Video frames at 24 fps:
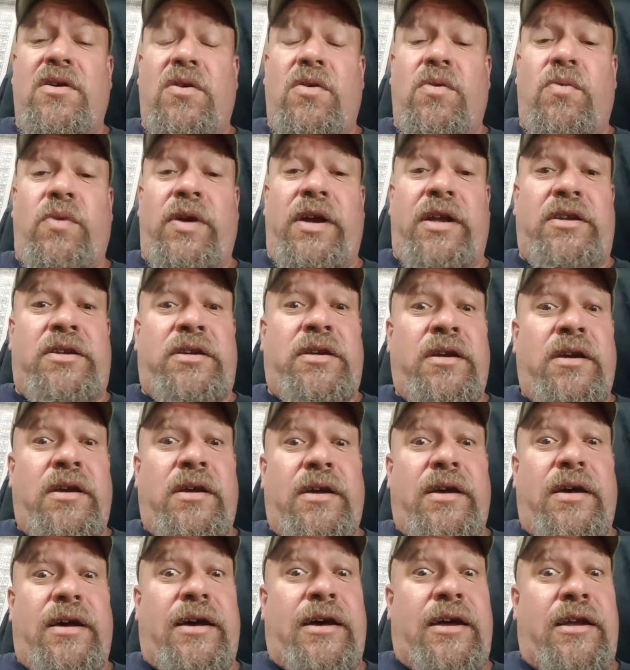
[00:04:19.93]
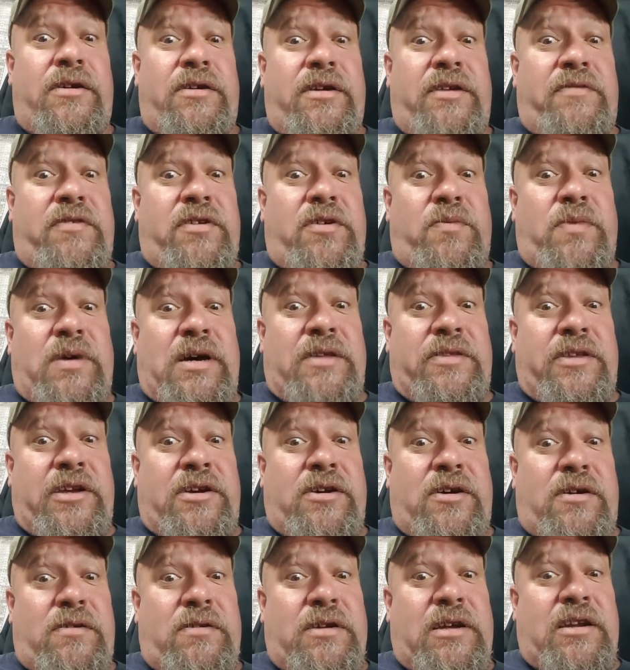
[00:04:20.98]
which I don't even know why they
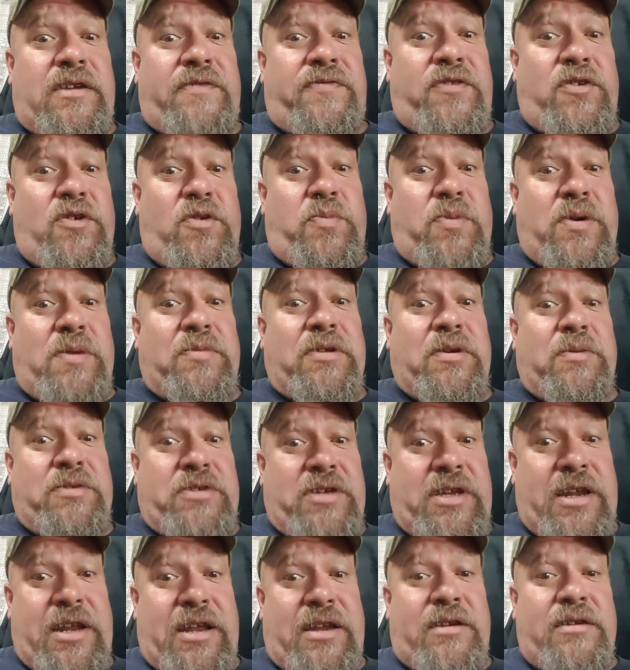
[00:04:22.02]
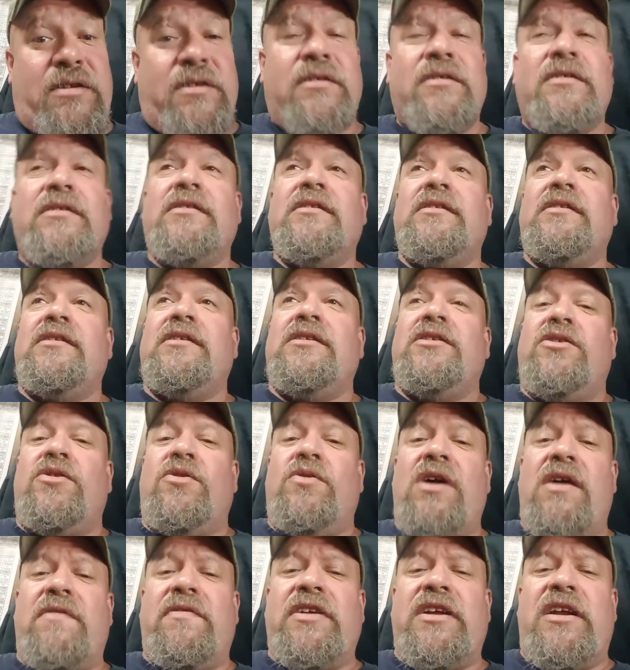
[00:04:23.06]
called that a fuel pump that was in it.
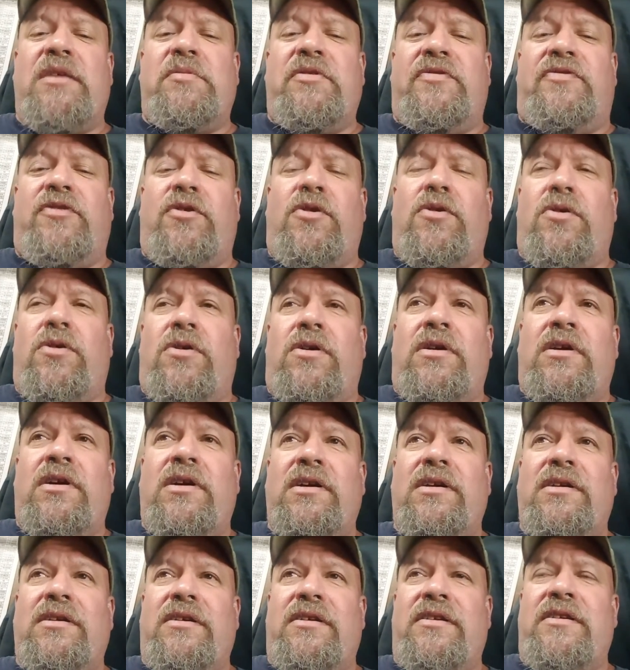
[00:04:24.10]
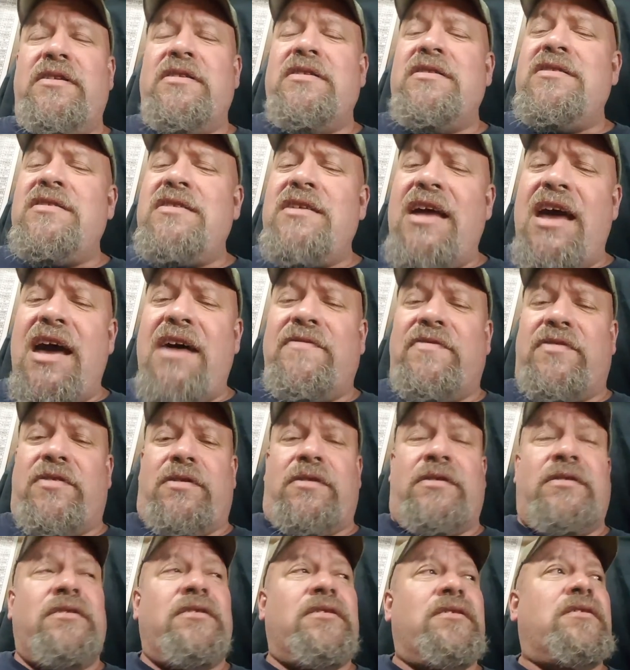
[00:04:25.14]
Whoever did it before
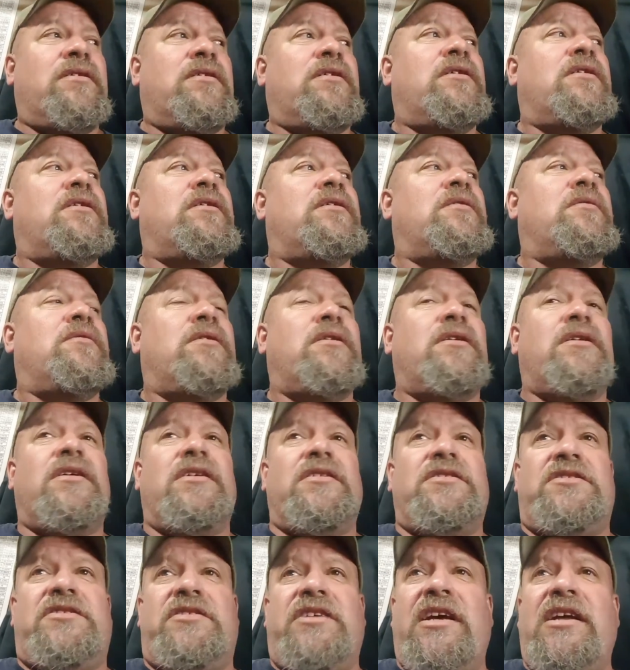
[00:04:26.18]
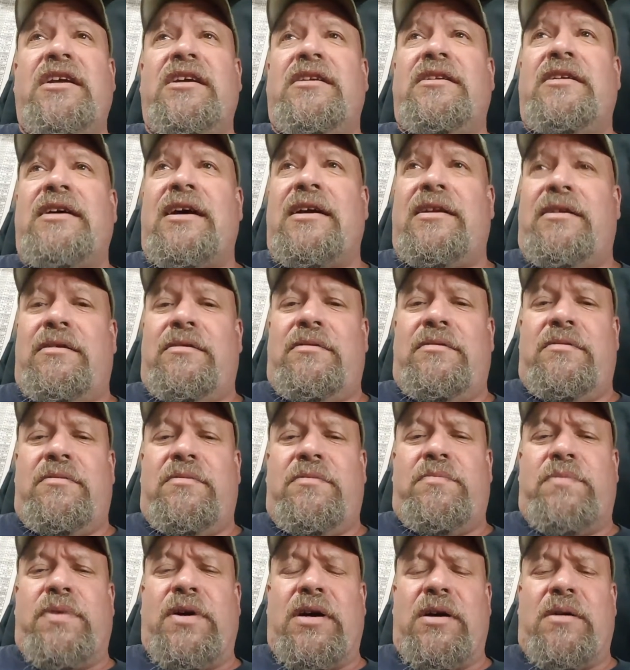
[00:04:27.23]
never seated that
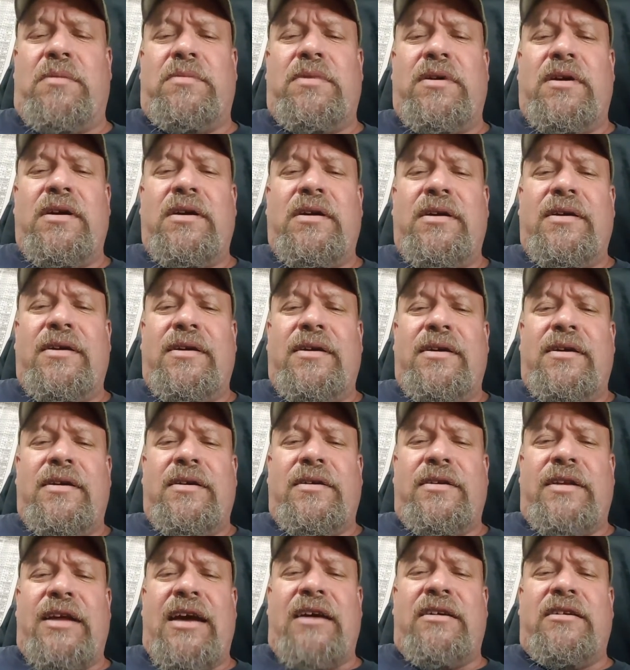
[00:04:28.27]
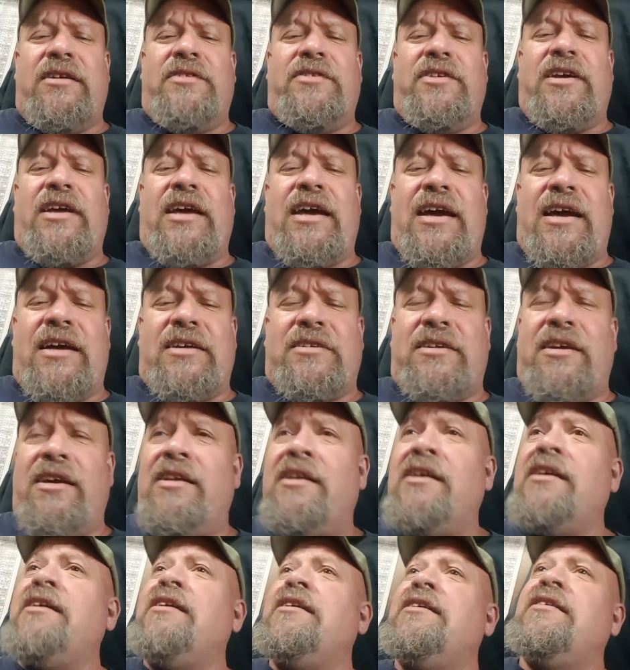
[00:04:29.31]
pump down in the gasket.
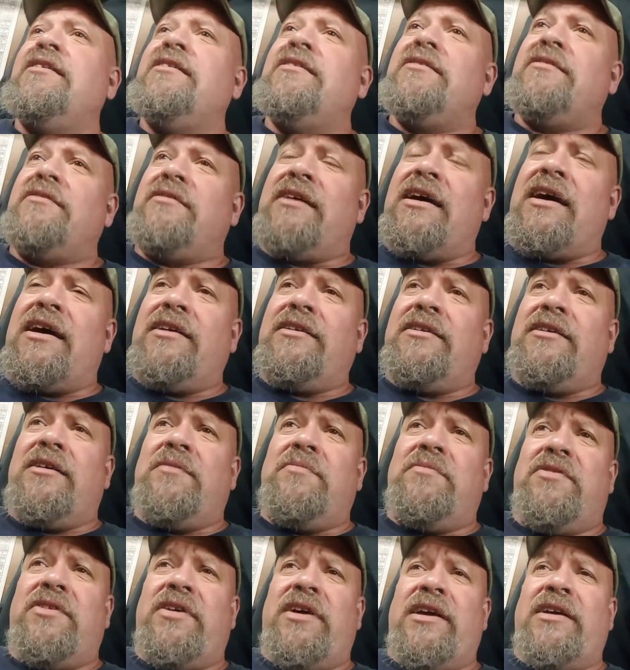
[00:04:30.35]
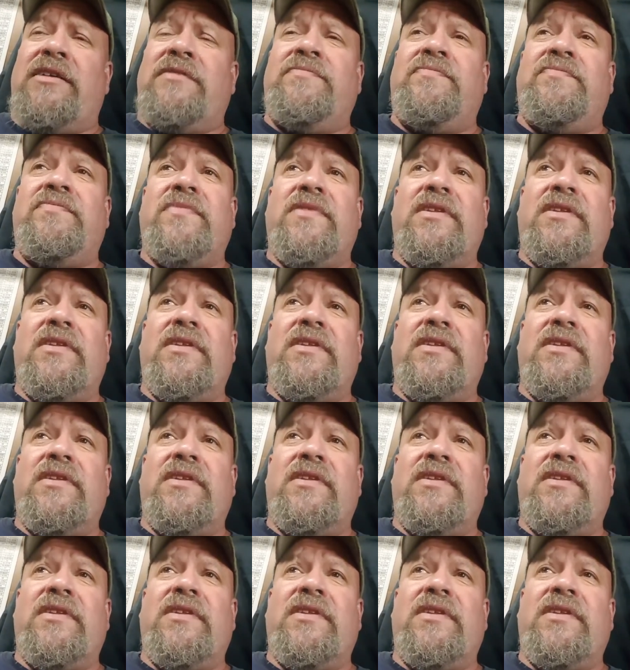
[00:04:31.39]
That gum thing